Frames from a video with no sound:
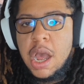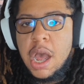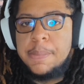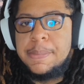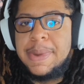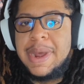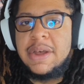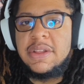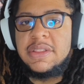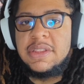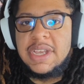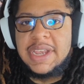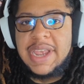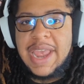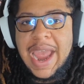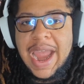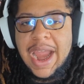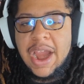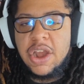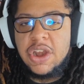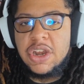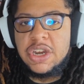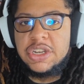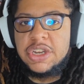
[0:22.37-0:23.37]
about the
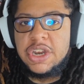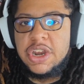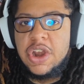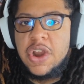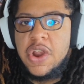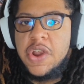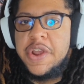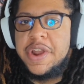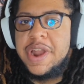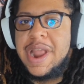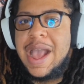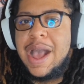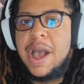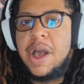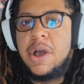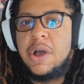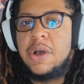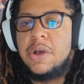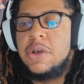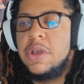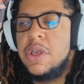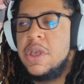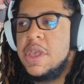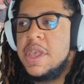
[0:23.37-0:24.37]
character and
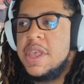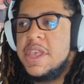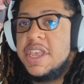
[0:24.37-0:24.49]
how